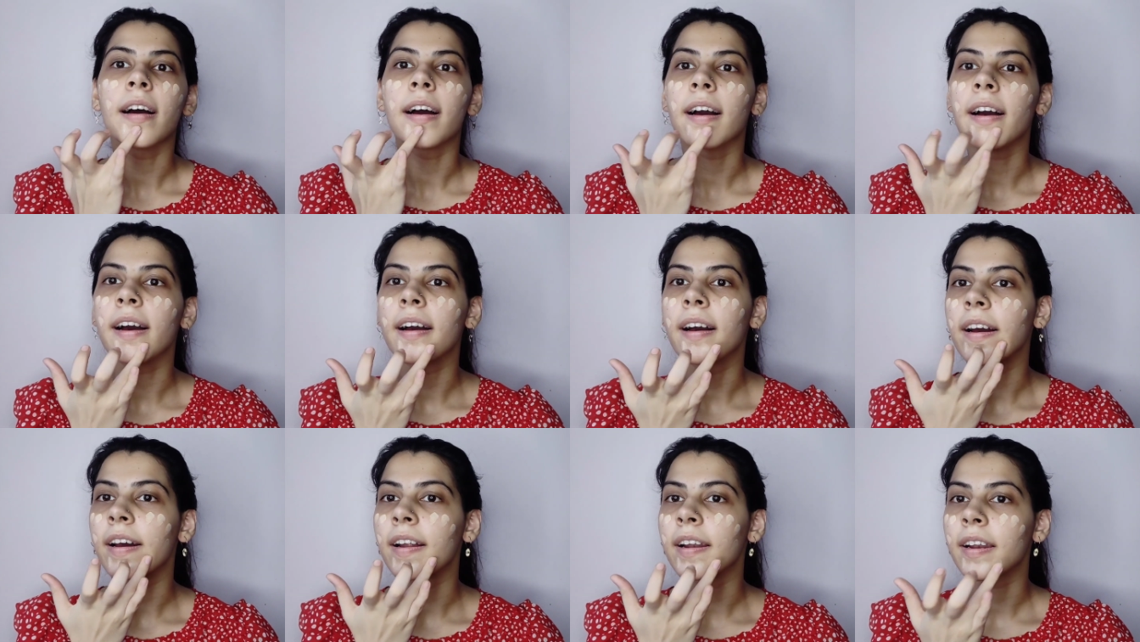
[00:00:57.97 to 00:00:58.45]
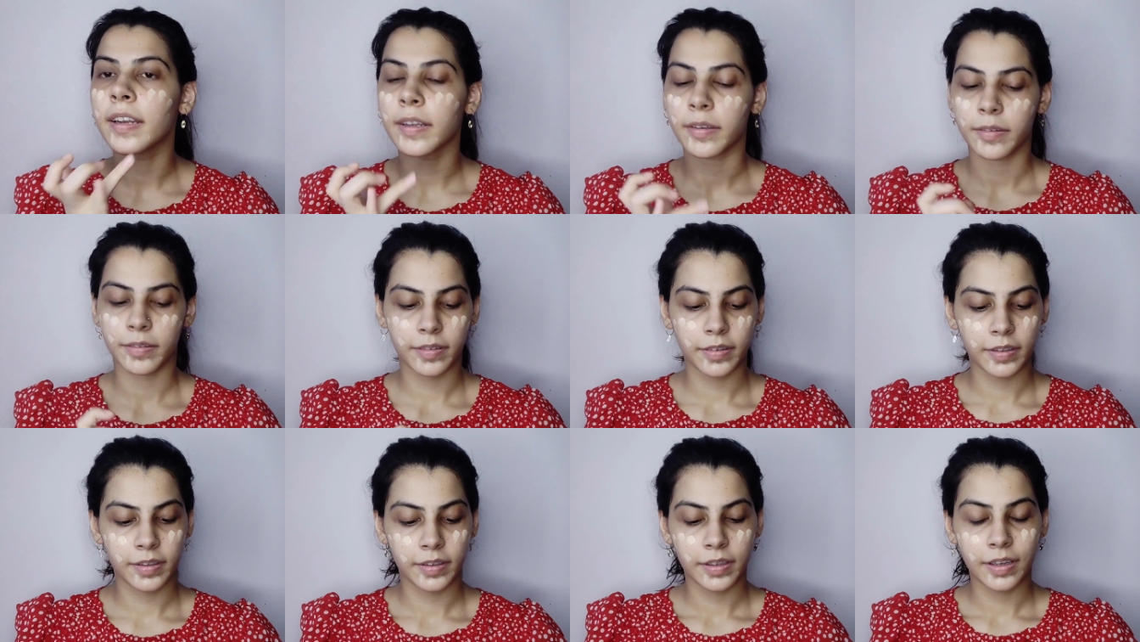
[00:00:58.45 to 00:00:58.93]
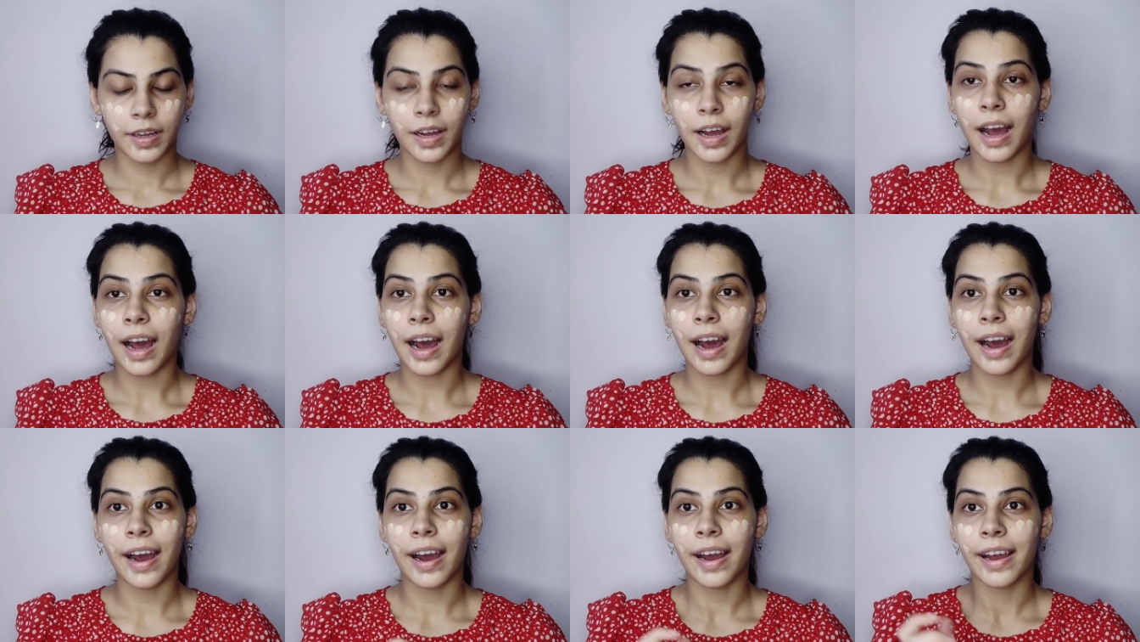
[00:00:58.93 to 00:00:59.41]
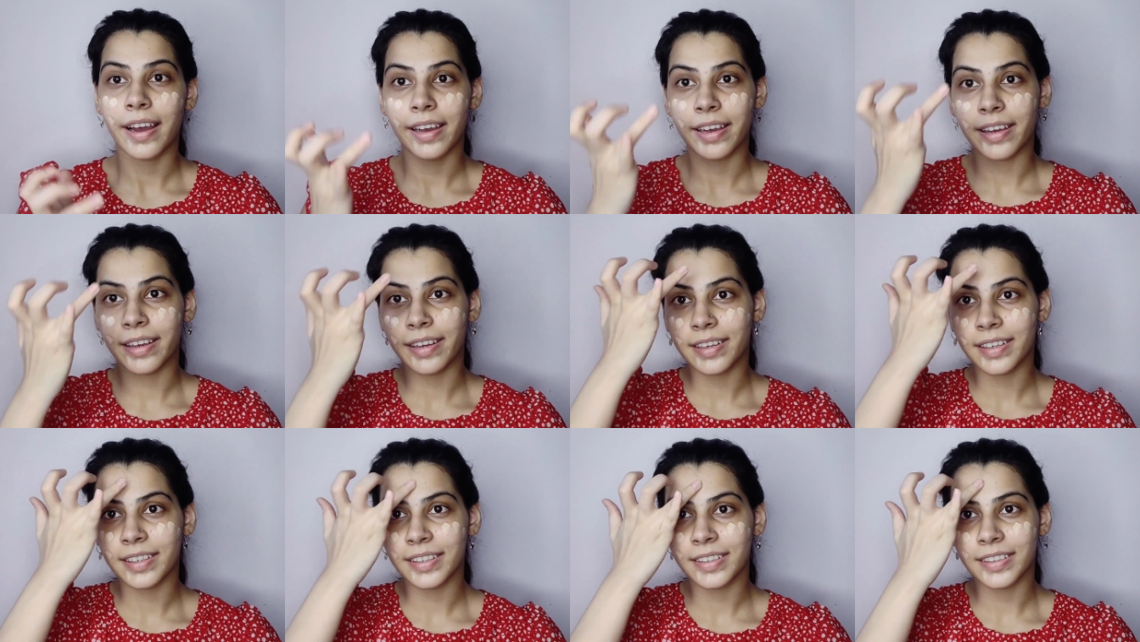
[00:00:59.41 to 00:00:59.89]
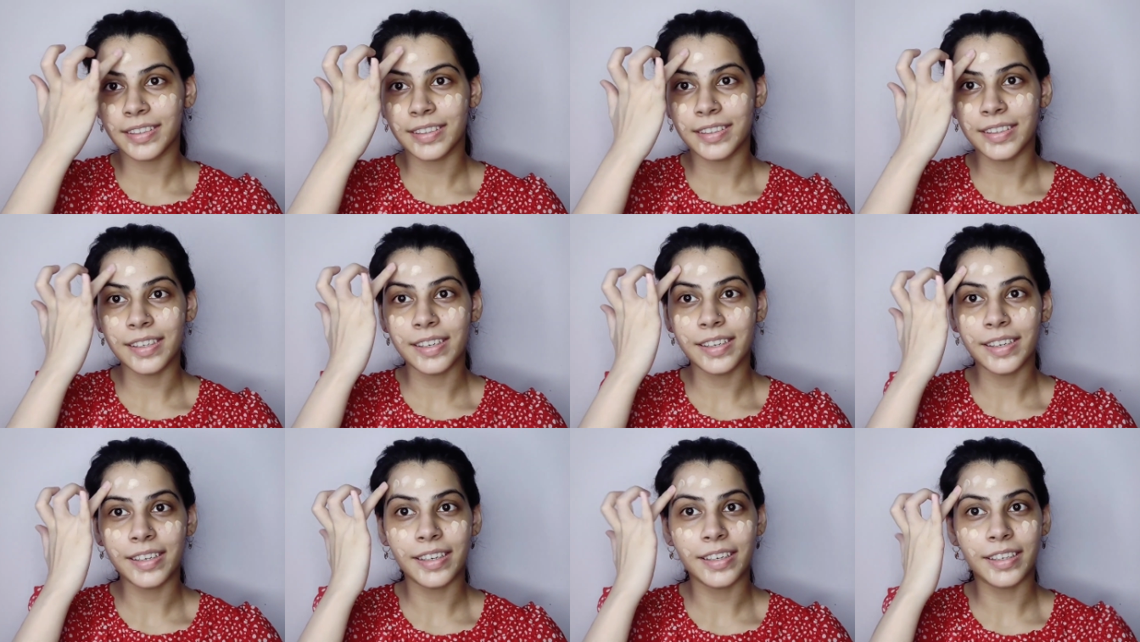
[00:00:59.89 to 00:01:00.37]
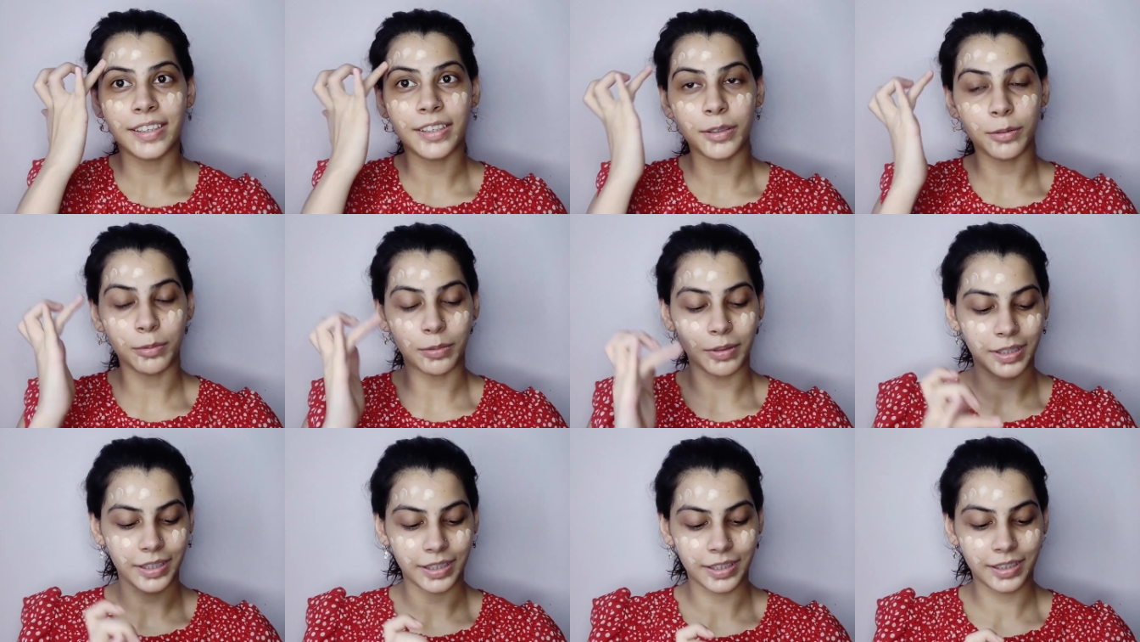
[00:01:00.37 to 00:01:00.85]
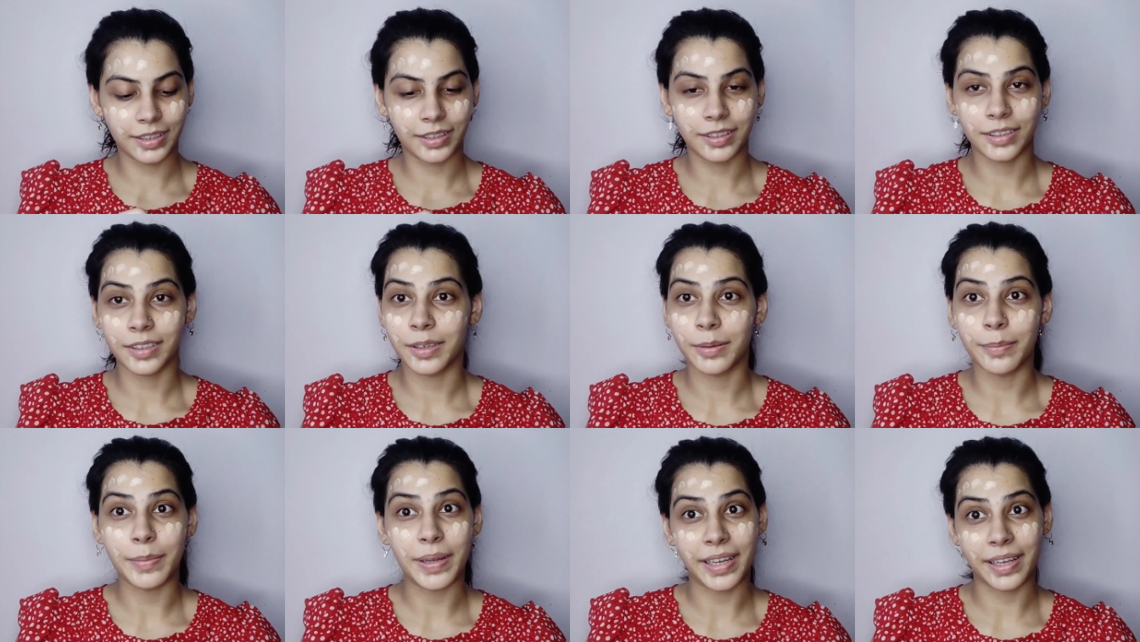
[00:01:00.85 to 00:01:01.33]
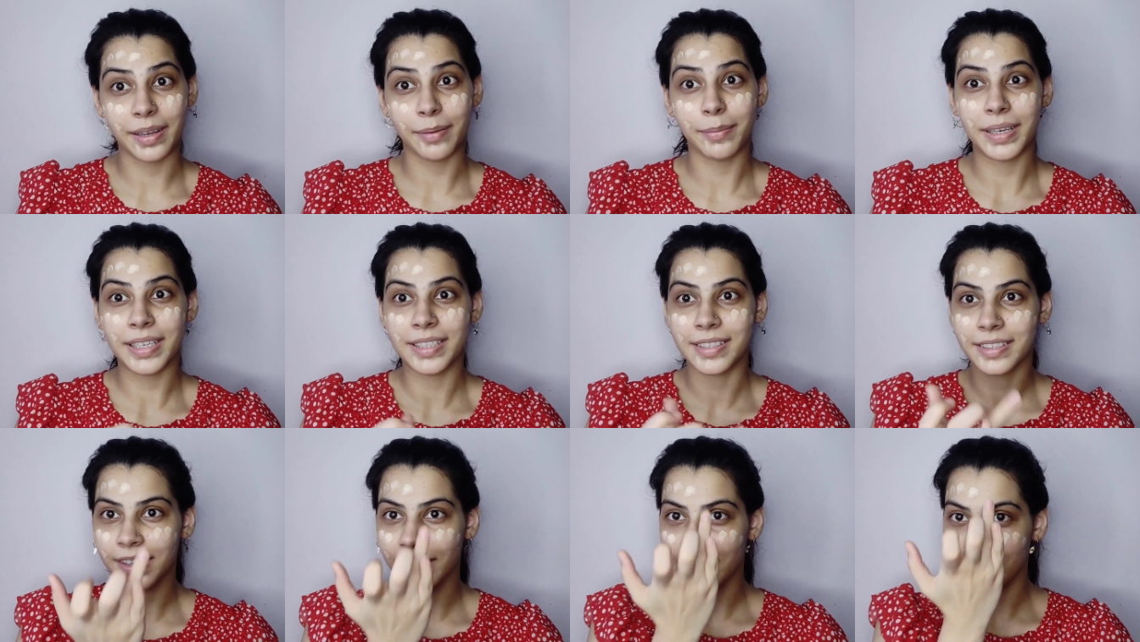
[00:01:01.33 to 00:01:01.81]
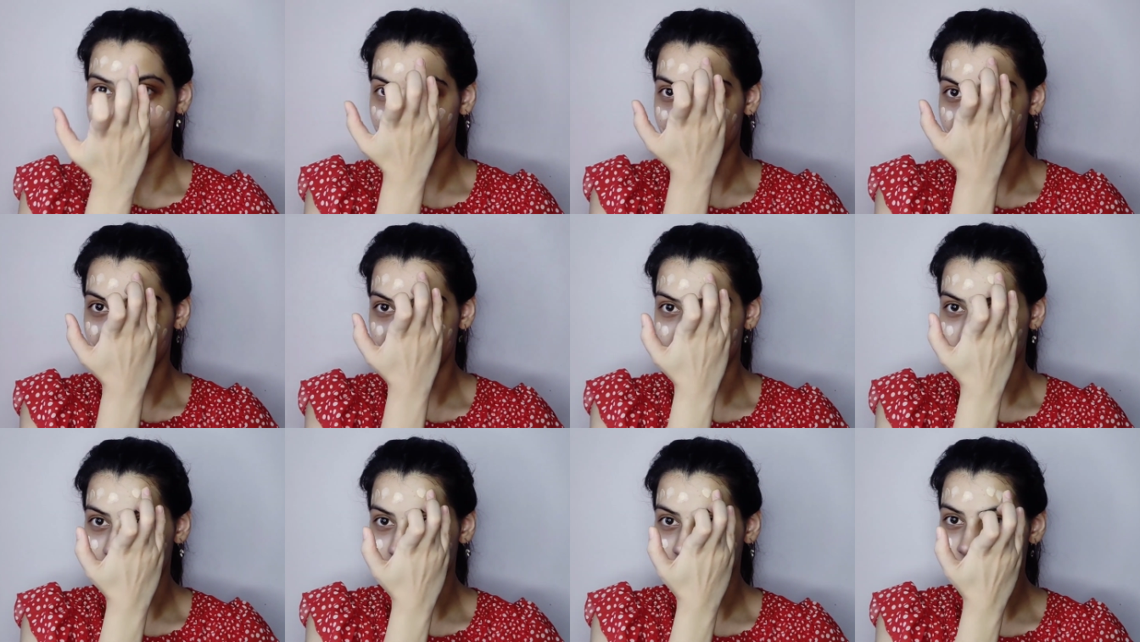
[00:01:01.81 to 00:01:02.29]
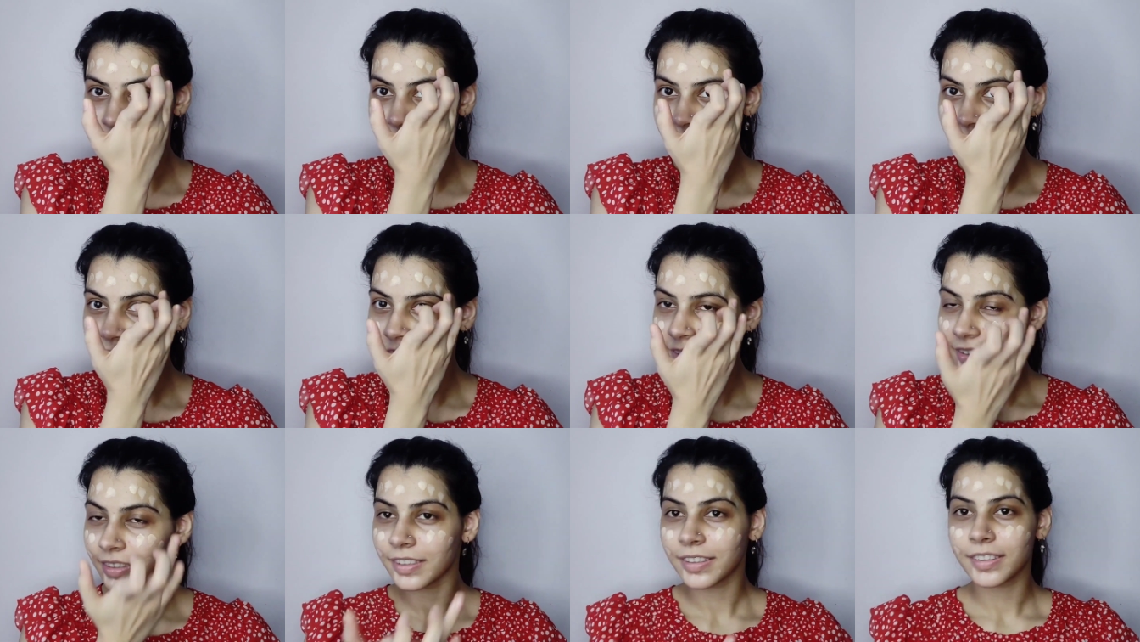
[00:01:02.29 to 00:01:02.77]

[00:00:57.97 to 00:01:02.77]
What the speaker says: And I really need to work on making my skin look fresh.